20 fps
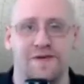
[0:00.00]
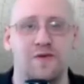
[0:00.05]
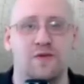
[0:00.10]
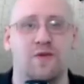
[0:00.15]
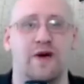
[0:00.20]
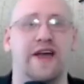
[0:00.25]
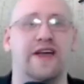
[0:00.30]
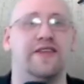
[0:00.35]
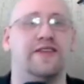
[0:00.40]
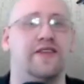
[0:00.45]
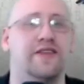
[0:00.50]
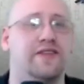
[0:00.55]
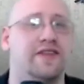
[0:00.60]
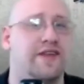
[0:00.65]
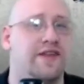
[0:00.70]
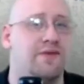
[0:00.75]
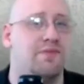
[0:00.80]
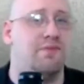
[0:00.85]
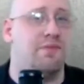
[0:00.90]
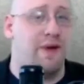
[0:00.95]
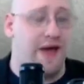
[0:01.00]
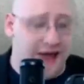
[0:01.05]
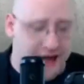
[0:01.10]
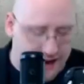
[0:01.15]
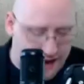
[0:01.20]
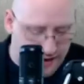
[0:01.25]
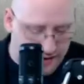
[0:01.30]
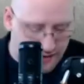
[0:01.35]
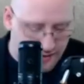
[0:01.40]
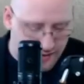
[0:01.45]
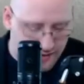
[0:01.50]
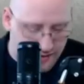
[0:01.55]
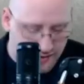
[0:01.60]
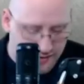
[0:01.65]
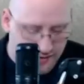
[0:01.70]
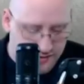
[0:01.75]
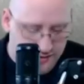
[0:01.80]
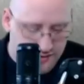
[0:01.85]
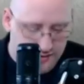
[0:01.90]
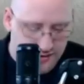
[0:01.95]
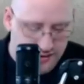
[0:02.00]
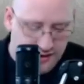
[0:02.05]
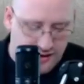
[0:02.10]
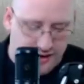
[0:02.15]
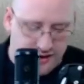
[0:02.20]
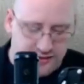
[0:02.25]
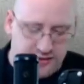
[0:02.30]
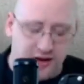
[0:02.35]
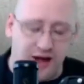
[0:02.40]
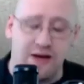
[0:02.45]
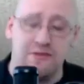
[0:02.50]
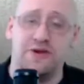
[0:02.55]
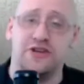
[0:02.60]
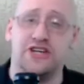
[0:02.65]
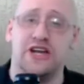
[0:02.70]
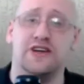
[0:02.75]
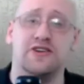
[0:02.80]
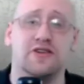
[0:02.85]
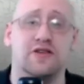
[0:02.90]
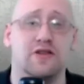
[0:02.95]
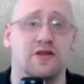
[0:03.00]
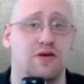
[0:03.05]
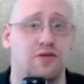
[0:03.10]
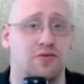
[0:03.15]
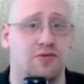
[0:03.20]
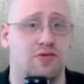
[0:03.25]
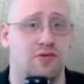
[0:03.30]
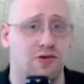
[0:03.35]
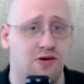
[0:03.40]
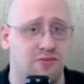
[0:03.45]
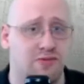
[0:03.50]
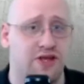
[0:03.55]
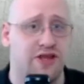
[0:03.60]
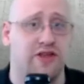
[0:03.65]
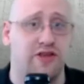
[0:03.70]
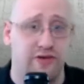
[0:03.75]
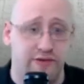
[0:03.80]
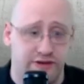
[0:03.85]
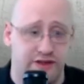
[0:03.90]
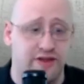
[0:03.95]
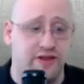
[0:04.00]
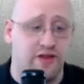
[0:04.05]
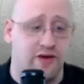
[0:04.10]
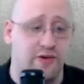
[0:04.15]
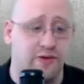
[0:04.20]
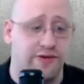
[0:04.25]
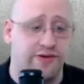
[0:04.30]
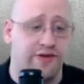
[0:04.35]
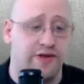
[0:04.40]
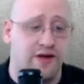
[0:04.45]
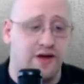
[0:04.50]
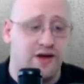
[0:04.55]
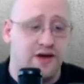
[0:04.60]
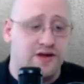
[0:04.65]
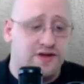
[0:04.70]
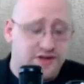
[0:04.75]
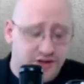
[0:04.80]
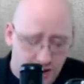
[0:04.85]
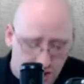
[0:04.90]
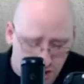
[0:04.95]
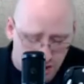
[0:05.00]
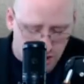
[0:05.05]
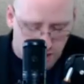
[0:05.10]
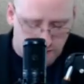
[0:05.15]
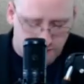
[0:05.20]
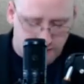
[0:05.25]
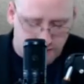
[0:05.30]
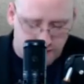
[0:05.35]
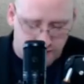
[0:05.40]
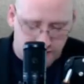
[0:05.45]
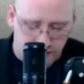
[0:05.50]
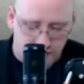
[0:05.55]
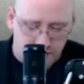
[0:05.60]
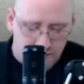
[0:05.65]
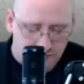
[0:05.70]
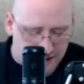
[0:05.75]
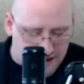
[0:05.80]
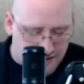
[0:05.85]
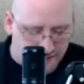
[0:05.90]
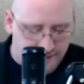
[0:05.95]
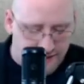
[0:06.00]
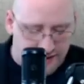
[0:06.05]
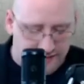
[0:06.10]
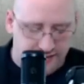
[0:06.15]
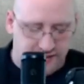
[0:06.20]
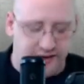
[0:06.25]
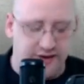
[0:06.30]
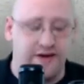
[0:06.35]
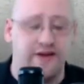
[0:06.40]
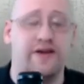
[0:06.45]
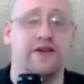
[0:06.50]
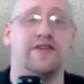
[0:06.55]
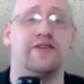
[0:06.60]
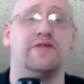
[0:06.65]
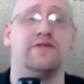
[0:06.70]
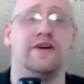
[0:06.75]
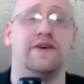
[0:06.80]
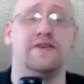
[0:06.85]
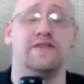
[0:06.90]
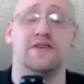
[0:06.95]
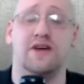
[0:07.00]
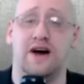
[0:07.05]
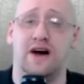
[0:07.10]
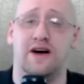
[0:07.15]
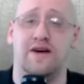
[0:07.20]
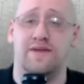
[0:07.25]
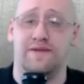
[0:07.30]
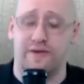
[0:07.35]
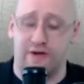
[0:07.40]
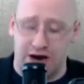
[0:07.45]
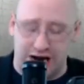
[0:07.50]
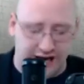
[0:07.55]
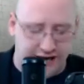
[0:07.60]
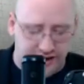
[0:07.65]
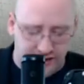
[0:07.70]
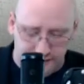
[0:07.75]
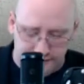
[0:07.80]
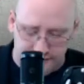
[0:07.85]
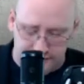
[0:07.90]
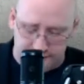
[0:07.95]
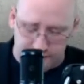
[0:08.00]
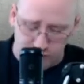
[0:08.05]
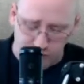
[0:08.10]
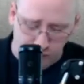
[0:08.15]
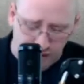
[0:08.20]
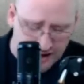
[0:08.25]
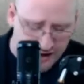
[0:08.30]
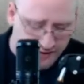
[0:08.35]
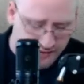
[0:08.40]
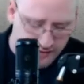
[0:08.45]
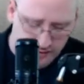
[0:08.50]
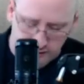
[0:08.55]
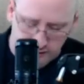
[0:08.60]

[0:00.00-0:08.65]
ways that this ban on climate change and global warming, using those terms, manifested in a uh, variety of different ways.